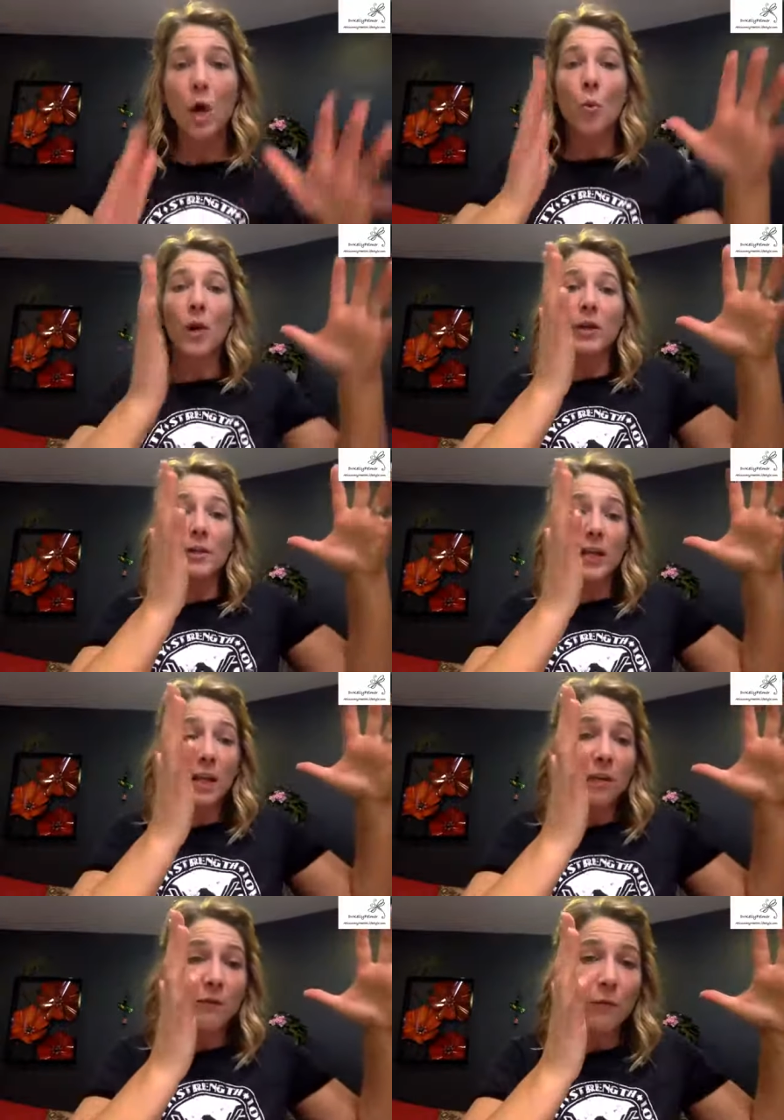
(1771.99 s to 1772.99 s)
Whereas
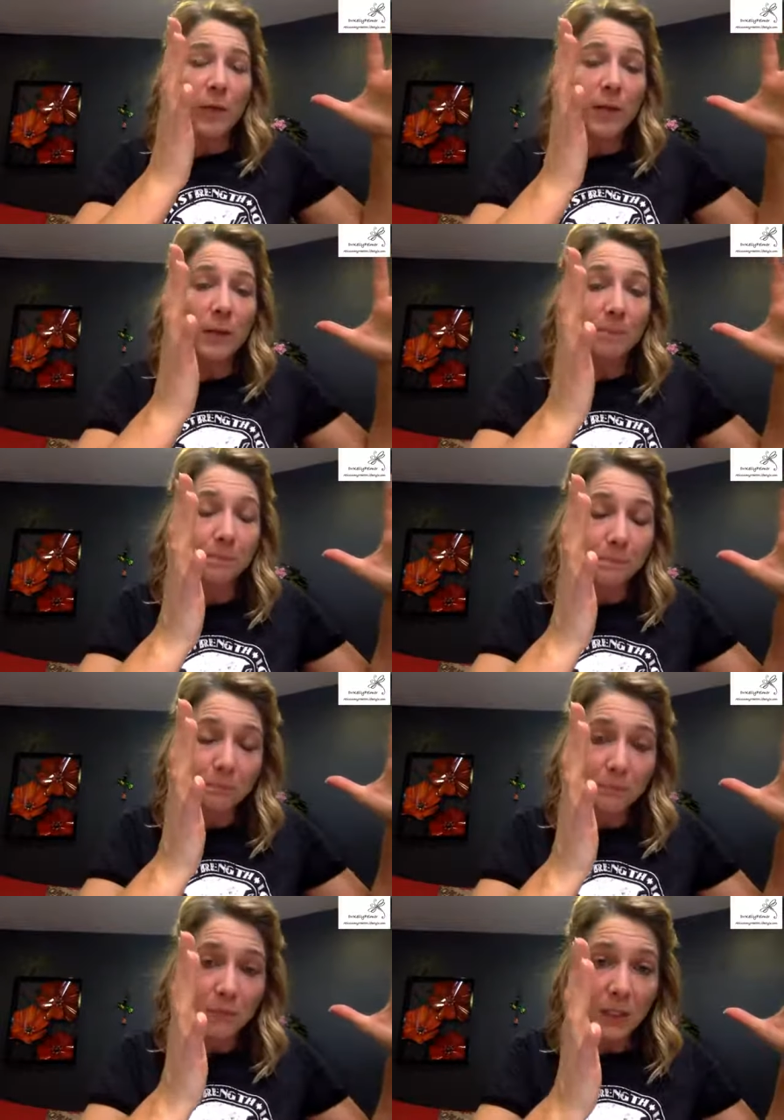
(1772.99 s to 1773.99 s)
if we
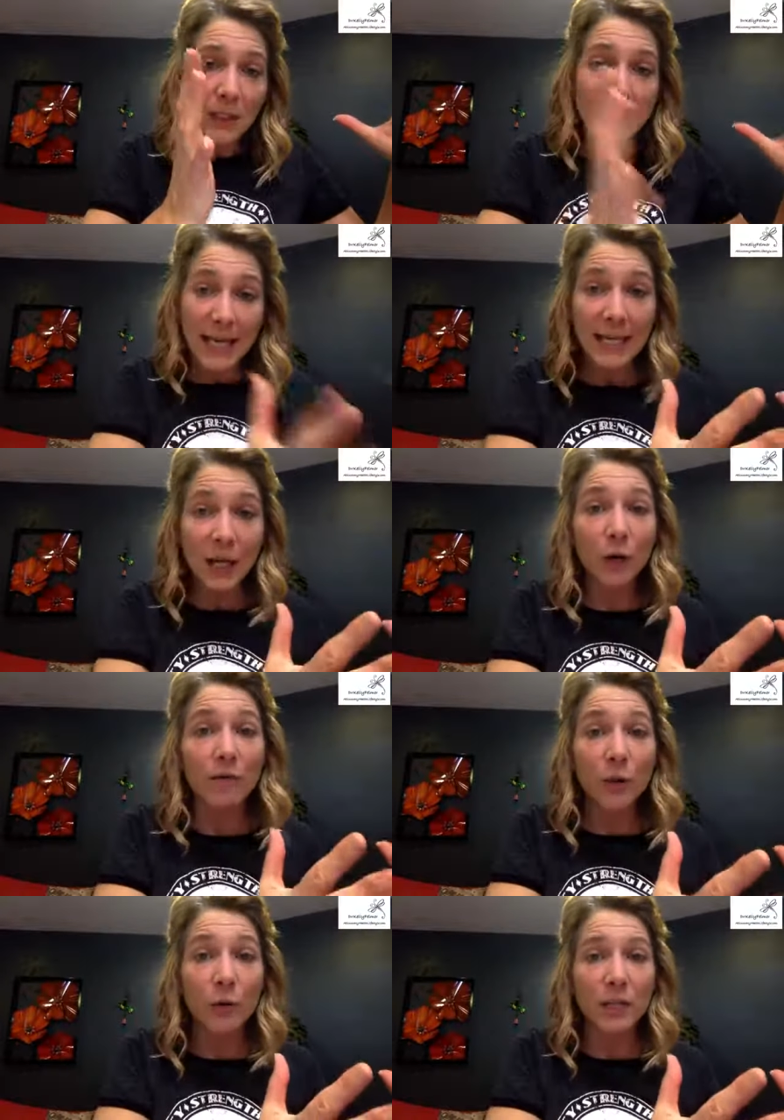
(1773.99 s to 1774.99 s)
take care
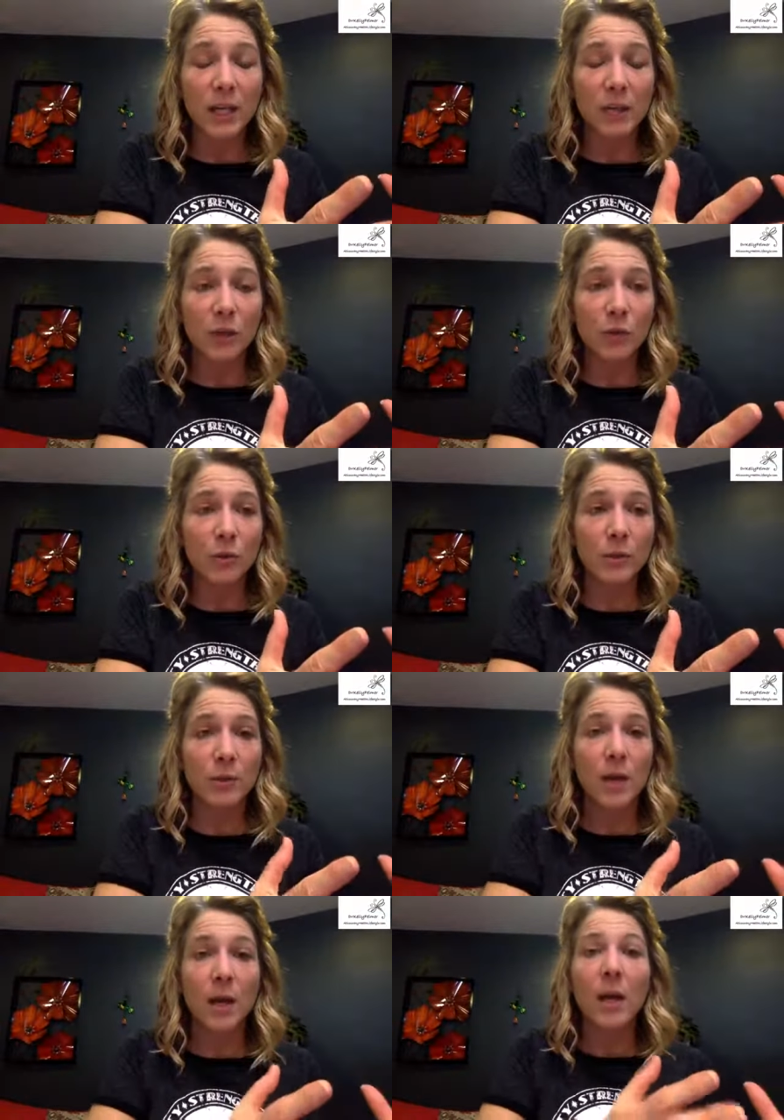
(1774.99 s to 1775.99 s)
of those
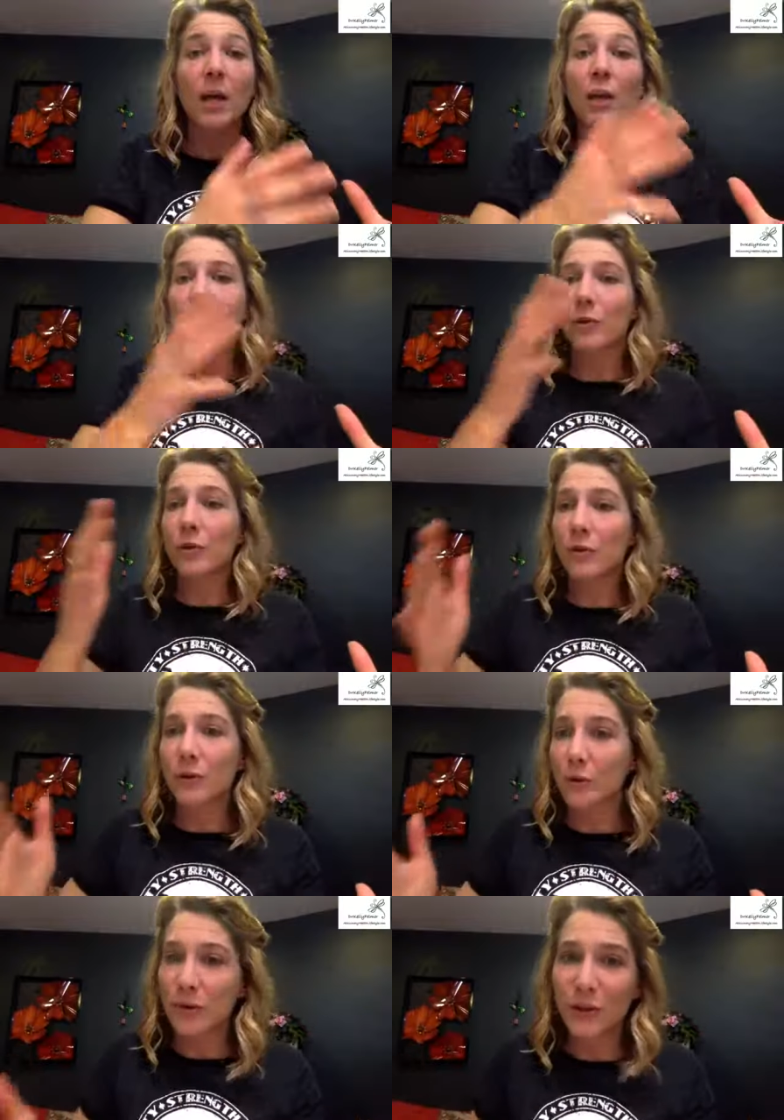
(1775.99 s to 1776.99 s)
issues, you're,
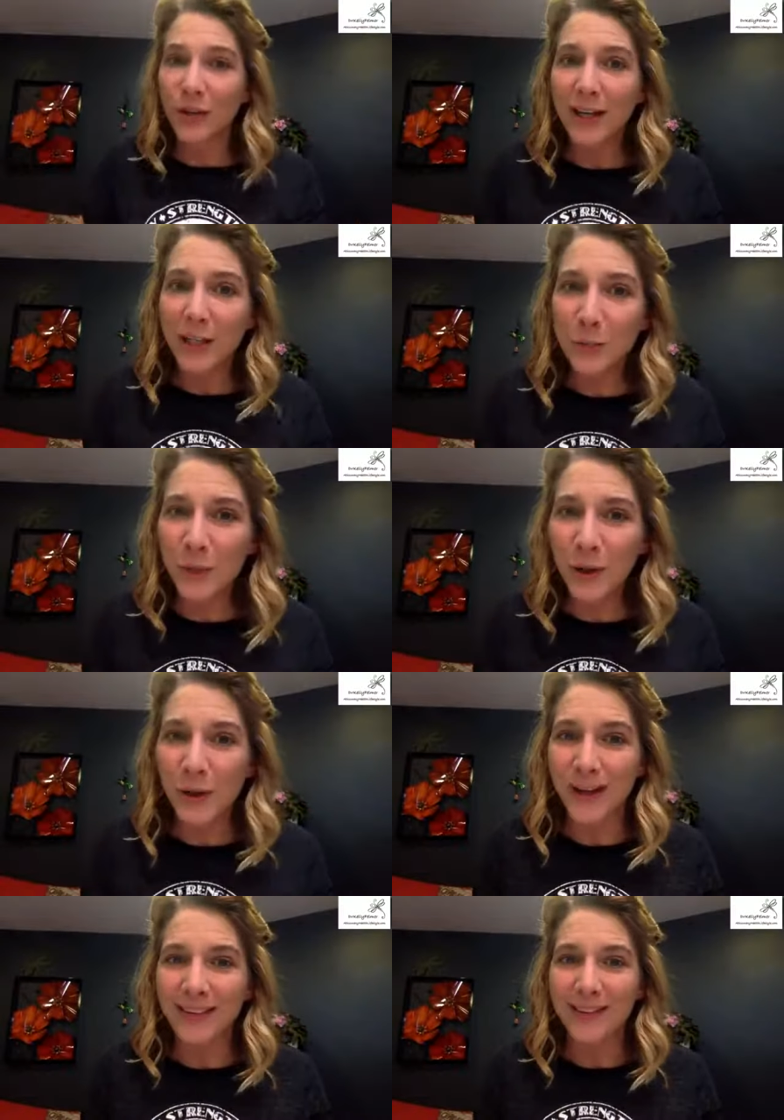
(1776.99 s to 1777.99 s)
you're still going to get your
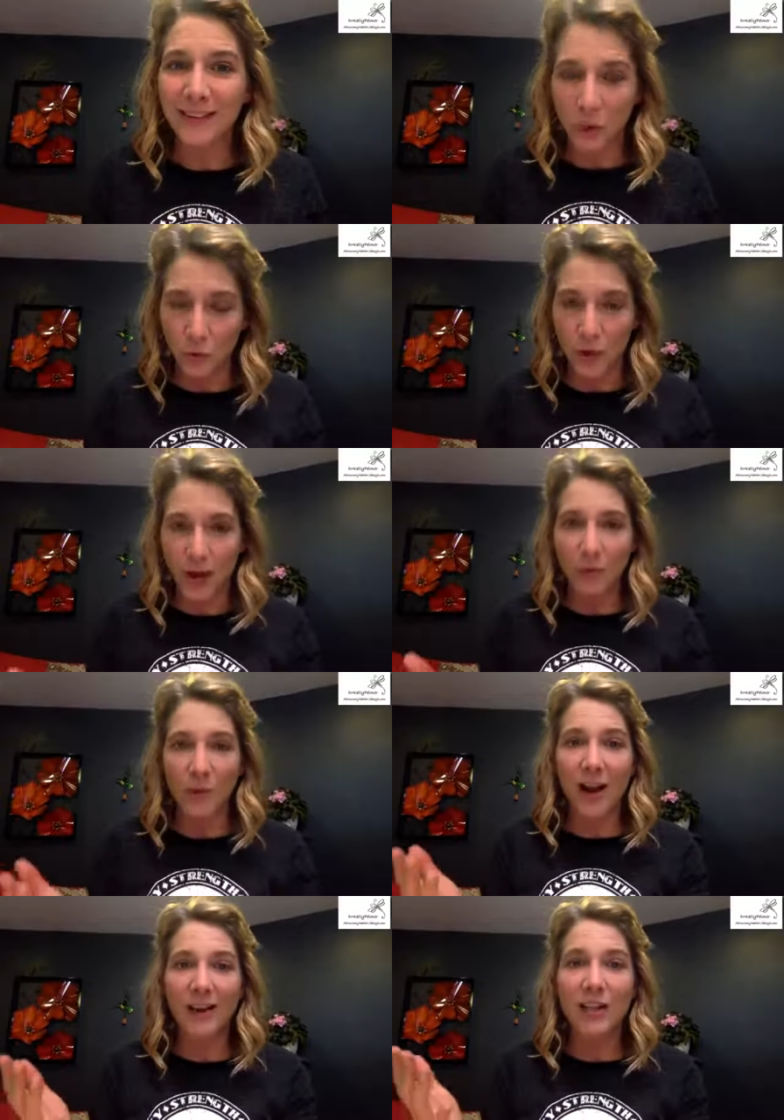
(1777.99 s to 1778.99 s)
period. Okay.
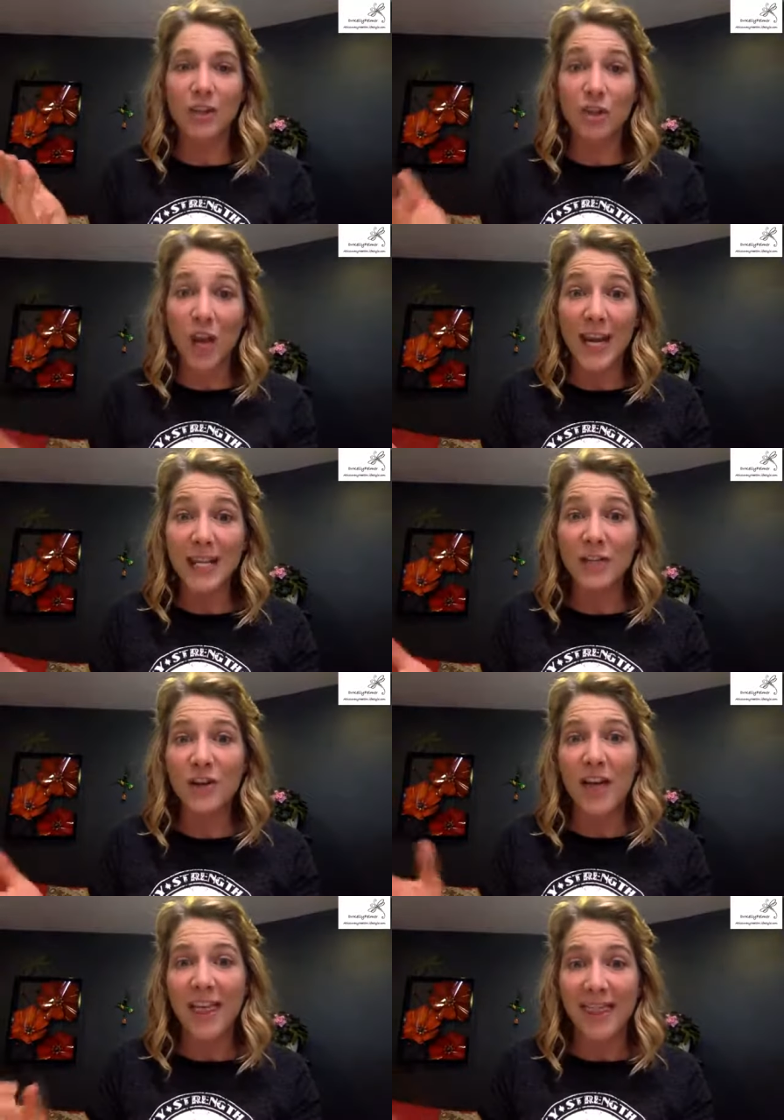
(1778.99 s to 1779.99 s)
We're not going to change
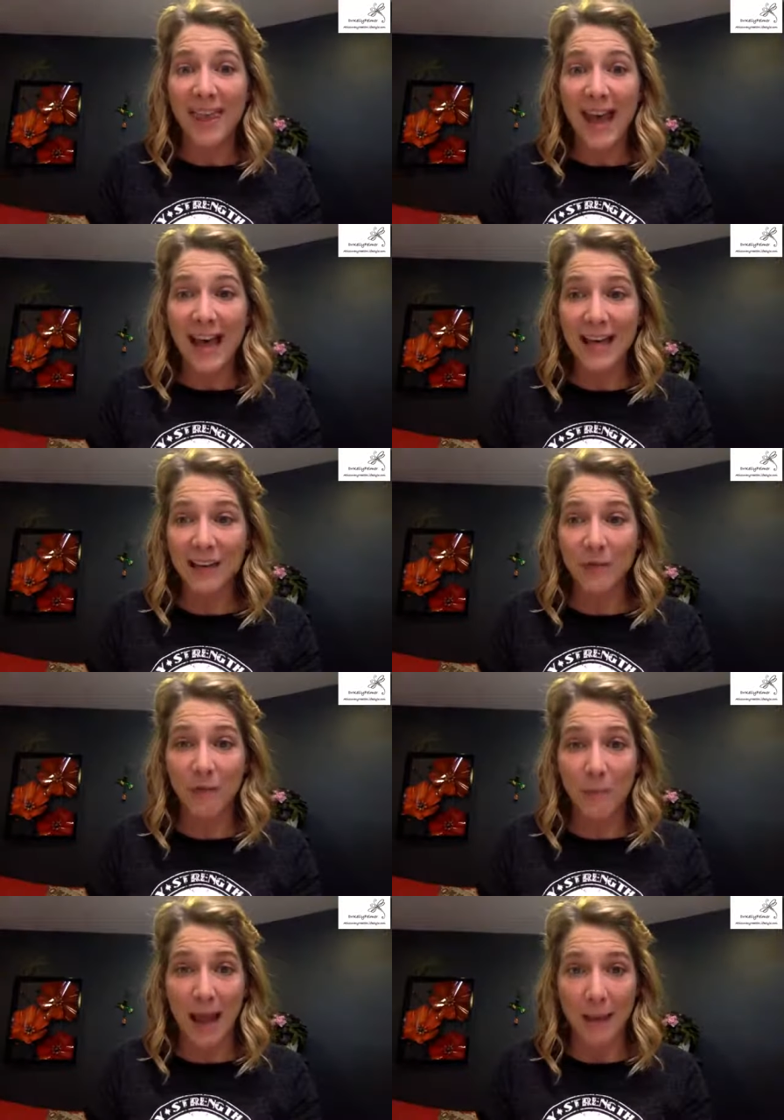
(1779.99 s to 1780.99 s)
that
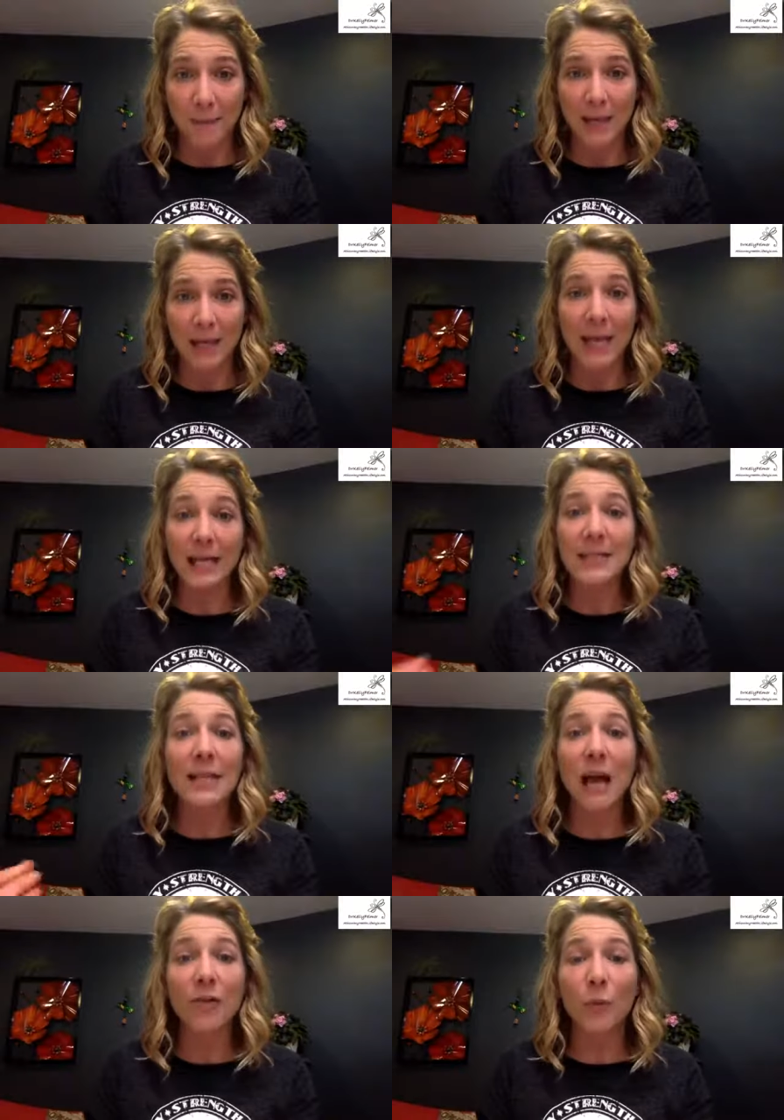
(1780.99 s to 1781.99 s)
from happening. That's
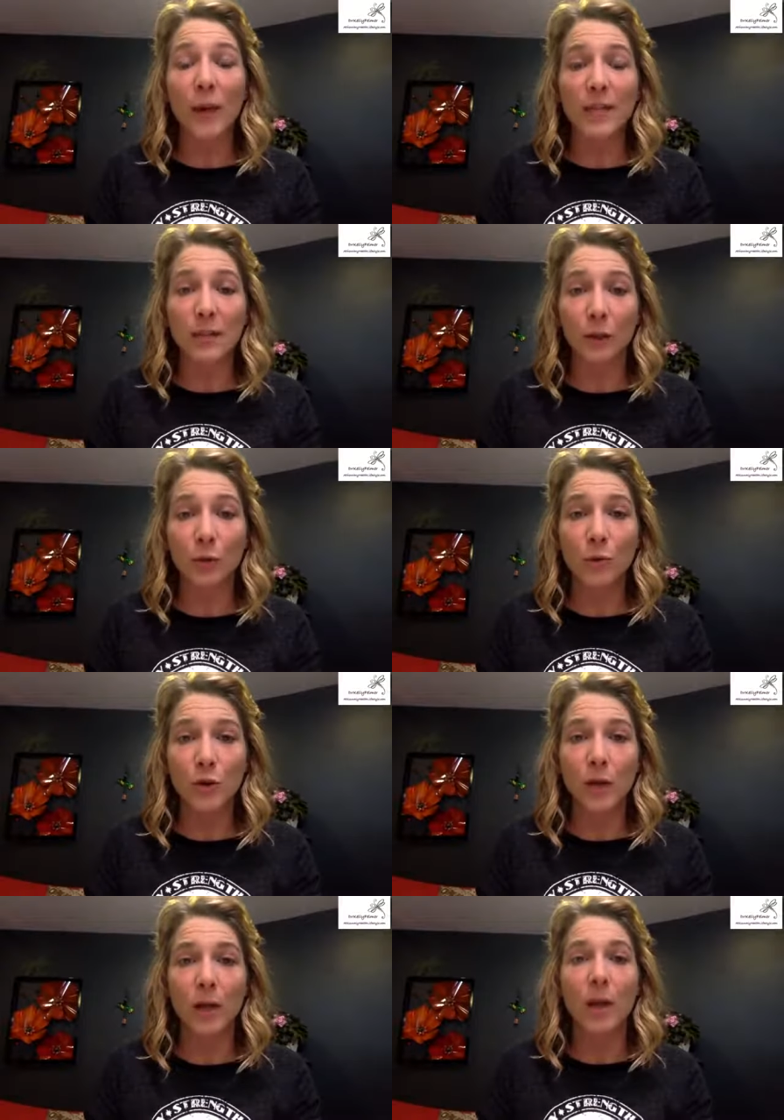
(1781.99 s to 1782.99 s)
not the right
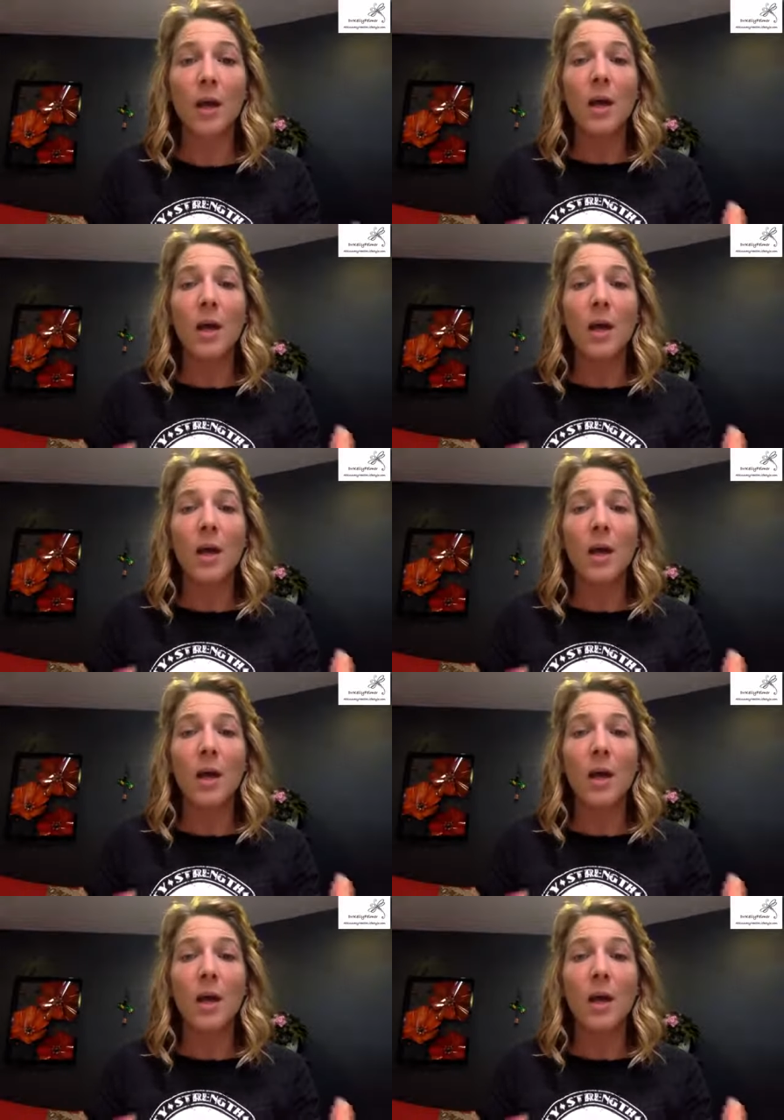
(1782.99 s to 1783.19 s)
solution.